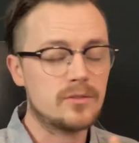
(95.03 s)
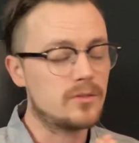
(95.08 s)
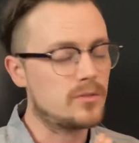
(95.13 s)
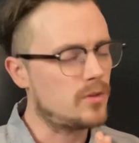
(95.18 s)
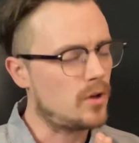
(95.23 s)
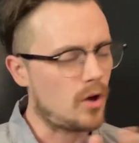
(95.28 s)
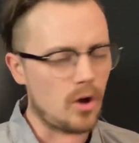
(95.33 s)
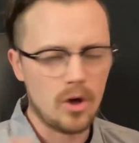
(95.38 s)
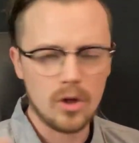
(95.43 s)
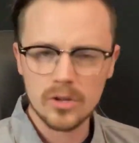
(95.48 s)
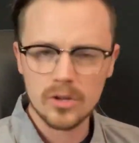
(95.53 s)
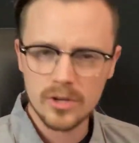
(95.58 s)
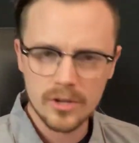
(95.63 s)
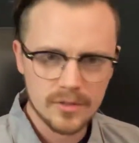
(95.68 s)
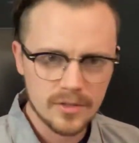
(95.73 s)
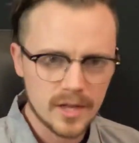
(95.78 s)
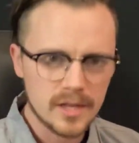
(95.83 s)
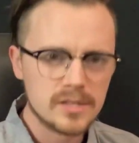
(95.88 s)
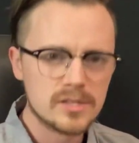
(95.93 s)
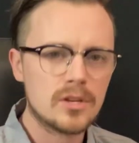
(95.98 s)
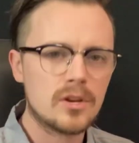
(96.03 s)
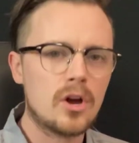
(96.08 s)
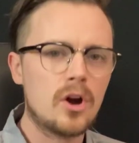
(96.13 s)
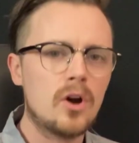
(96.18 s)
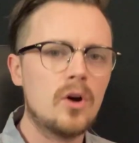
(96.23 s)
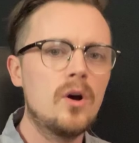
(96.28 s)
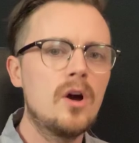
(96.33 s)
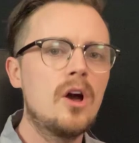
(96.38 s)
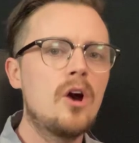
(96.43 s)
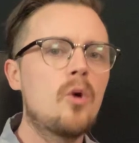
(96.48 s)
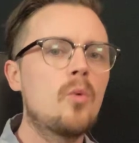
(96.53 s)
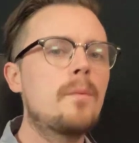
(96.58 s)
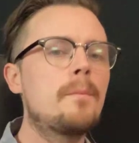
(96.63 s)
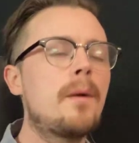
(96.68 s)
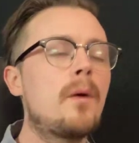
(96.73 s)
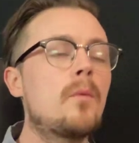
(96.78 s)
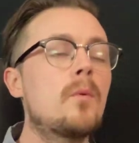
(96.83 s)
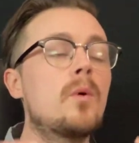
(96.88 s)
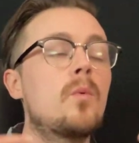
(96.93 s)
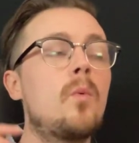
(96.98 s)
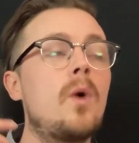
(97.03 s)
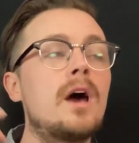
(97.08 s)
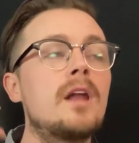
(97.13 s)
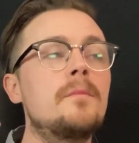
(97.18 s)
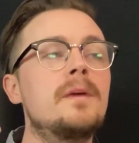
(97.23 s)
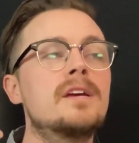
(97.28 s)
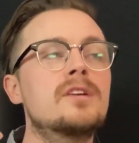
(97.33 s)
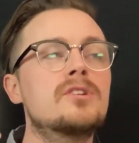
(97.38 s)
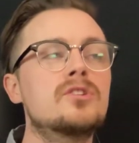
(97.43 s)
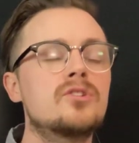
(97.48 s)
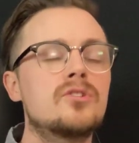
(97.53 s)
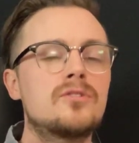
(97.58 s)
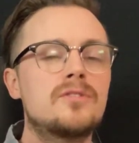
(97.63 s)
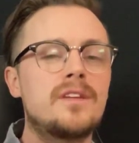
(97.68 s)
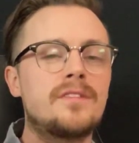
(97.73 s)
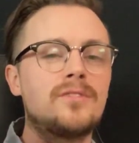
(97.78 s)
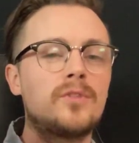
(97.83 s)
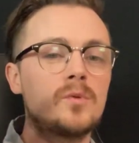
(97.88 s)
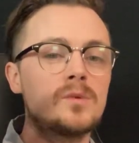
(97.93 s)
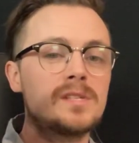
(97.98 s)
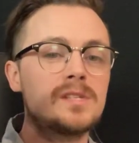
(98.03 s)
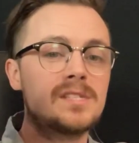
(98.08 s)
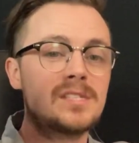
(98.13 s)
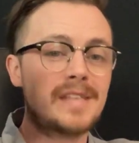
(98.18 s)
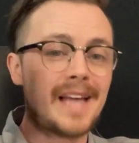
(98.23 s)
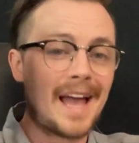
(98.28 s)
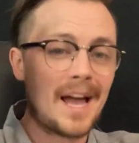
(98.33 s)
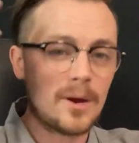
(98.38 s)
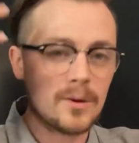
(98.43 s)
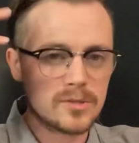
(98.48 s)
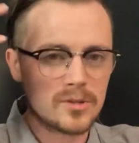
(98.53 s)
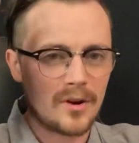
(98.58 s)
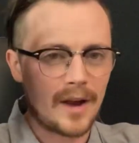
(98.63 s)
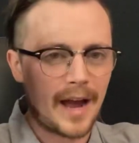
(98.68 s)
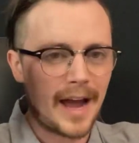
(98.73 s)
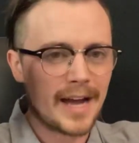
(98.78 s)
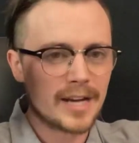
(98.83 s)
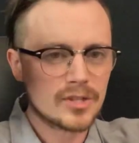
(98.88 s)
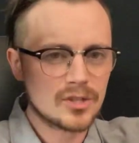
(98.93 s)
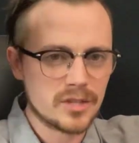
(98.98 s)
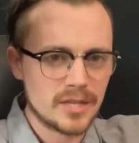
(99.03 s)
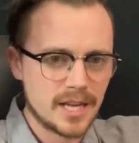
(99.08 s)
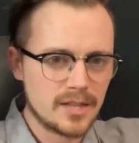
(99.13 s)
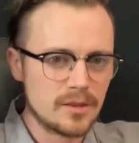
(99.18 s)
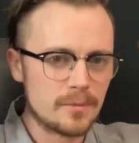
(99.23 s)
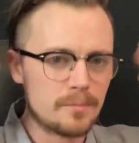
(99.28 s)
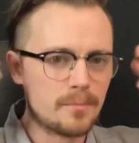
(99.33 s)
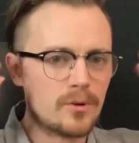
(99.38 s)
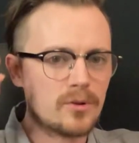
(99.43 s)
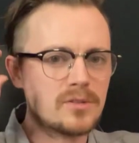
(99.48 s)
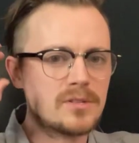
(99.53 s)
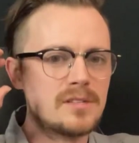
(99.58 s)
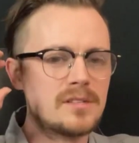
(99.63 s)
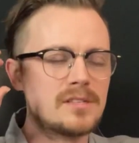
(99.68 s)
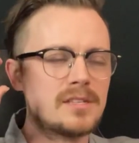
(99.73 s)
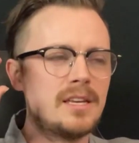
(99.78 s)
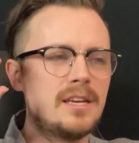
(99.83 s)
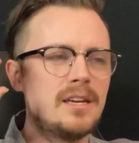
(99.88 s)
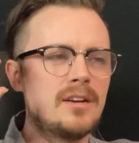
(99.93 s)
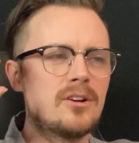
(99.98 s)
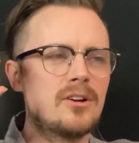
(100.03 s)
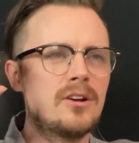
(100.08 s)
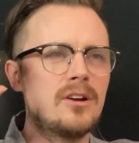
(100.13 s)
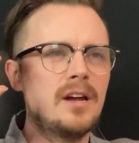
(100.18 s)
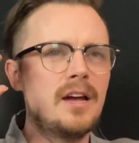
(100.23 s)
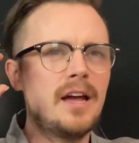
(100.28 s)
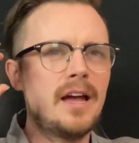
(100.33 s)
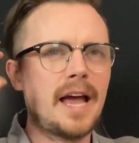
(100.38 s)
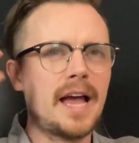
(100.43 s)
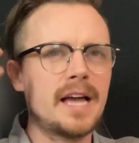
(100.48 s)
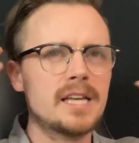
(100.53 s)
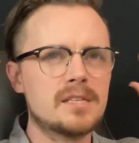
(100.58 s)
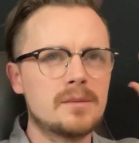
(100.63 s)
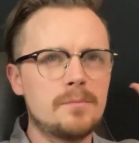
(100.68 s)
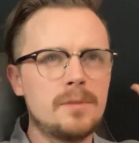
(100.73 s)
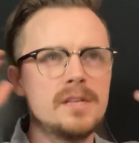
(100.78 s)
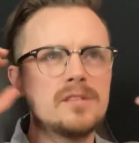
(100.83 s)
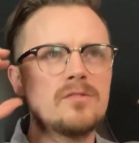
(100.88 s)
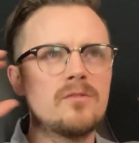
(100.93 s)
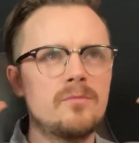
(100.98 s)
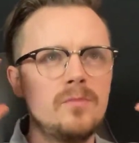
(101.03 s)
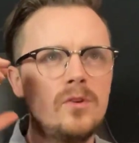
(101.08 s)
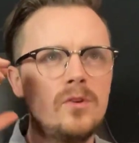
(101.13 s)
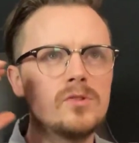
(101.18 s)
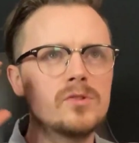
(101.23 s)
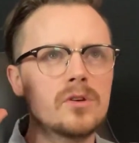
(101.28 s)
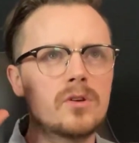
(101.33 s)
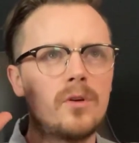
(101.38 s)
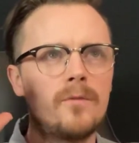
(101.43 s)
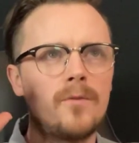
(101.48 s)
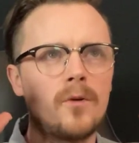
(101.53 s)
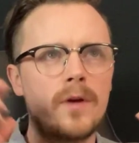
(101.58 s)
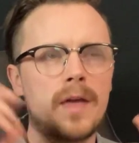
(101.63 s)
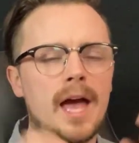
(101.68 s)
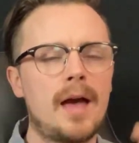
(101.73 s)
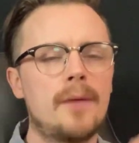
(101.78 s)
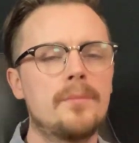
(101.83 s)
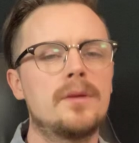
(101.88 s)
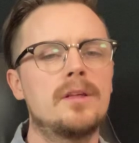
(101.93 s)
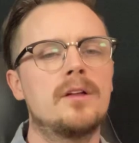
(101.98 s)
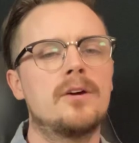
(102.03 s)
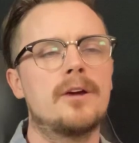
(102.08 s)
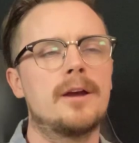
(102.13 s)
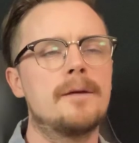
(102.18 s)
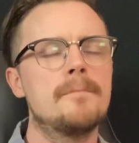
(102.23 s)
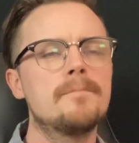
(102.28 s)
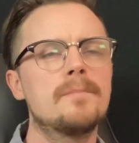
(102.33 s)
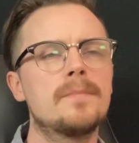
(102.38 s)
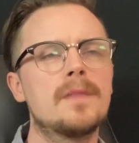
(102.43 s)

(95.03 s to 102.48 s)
all good things to know. But we want to make sure that those sounds are actually in the person's ear as a piece of musical vocabulary.